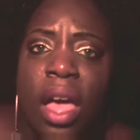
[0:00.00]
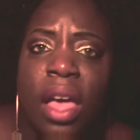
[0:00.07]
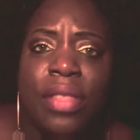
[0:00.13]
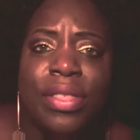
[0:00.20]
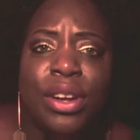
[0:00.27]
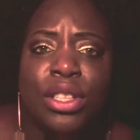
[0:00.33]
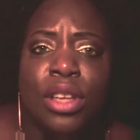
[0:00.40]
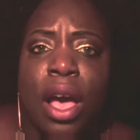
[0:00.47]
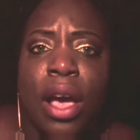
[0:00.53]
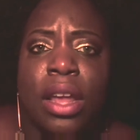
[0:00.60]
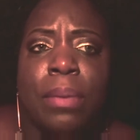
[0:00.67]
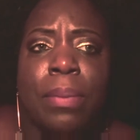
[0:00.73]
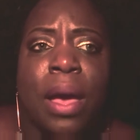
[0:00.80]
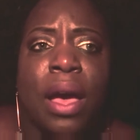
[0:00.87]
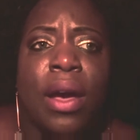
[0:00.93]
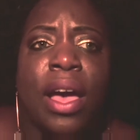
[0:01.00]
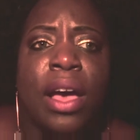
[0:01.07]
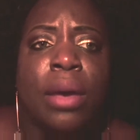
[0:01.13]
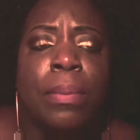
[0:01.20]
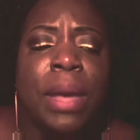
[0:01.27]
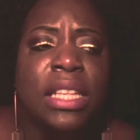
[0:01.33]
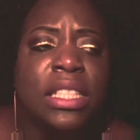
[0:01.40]
they're talking about
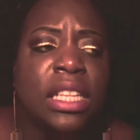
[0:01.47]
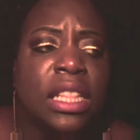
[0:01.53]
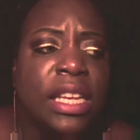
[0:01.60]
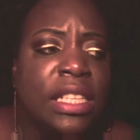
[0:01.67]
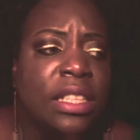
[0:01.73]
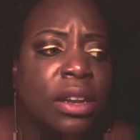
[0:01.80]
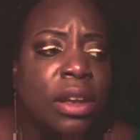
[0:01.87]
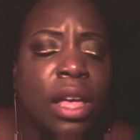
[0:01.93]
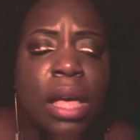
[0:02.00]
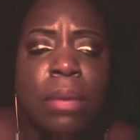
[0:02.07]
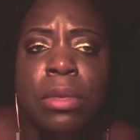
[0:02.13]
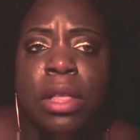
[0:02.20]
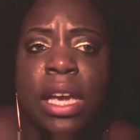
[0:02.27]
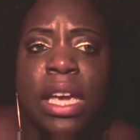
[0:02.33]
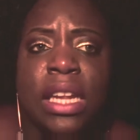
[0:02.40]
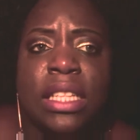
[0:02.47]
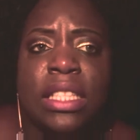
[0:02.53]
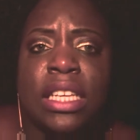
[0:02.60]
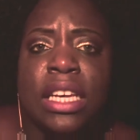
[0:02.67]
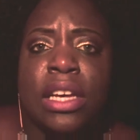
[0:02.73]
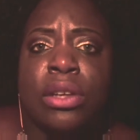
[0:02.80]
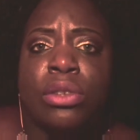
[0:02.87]
how basically he's gonna come clean and
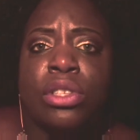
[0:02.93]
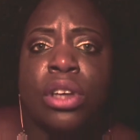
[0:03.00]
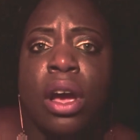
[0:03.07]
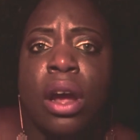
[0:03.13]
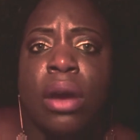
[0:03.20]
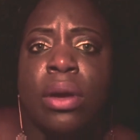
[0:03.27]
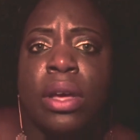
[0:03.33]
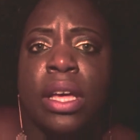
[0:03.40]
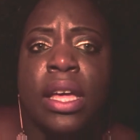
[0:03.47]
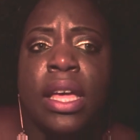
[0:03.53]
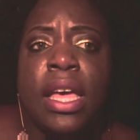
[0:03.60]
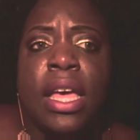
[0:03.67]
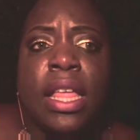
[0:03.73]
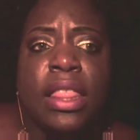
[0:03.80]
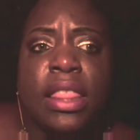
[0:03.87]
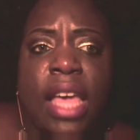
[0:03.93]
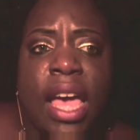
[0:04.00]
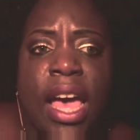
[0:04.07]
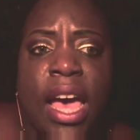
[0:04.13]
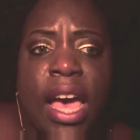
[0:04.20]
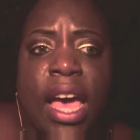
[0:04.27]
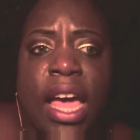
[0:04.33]
tell Tara
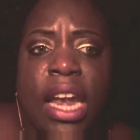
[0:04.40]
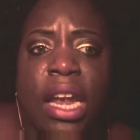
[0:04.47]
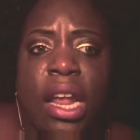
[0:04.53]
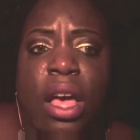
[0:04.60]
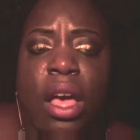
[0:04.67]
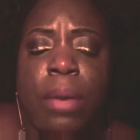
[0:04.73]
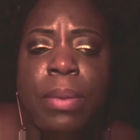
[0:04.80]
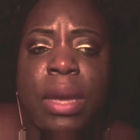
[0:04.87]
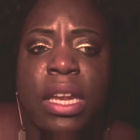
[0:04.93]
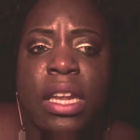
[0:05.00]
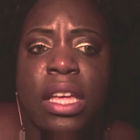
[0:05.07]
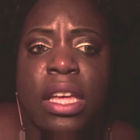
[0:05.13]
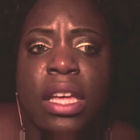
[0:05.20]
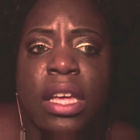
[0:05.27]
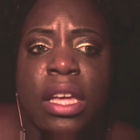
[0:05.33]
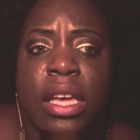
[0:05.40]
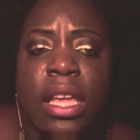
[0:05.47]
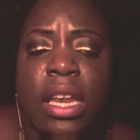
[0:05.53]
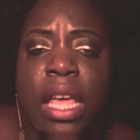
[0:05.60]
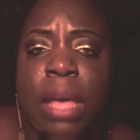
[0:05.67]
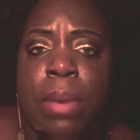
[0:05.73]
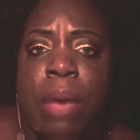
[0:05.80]
that Amina
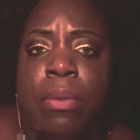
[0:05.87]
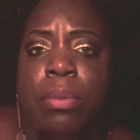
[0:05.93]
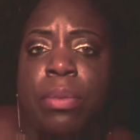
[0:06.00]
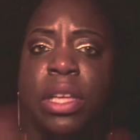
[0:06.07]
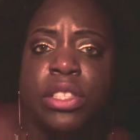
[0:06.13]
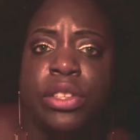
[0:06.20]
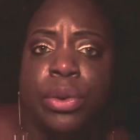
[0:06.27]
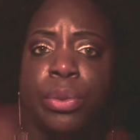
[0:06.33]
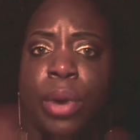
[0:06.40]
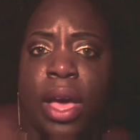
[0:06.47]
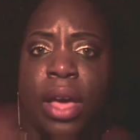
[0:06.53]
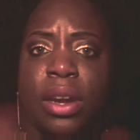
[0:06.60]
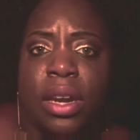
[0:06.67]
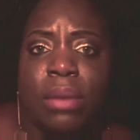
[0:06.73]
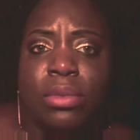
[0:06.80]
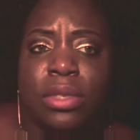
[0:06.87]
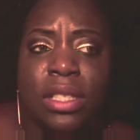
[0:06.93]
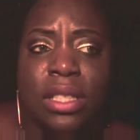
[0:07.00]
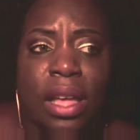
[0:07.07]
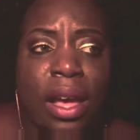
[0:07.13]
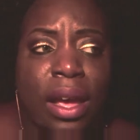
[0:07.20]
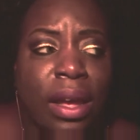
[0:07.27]
and him have been messing around, and I'm
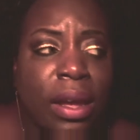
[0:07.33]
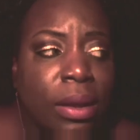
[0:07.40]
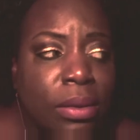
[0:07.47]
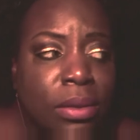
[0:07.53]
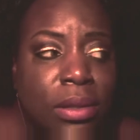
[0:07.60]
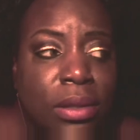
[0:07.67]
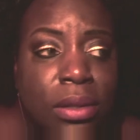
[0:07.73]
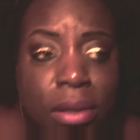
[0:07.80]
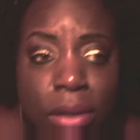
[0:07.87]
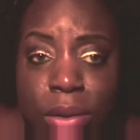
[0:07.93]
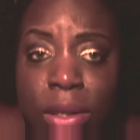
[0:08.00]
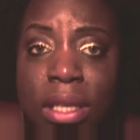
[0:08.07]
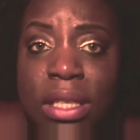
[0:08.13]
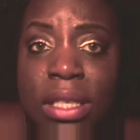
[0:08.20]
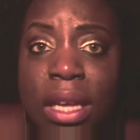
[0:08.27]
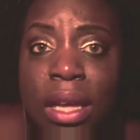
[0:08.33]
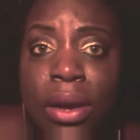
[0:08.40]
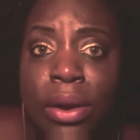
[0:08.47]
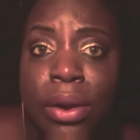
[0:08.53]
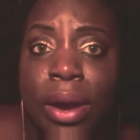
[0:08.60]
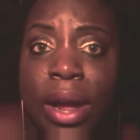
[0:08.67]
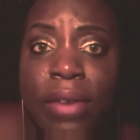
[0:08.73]
just like, you need to tell
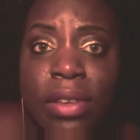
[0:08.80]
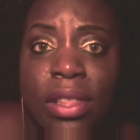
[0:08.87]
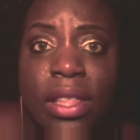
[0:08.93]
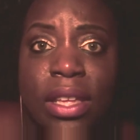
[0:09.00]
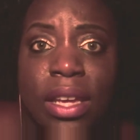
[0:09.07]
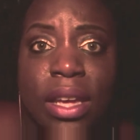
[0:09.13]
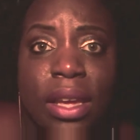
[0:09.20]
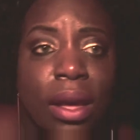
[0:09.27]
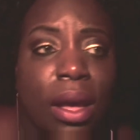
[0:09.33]
her everything.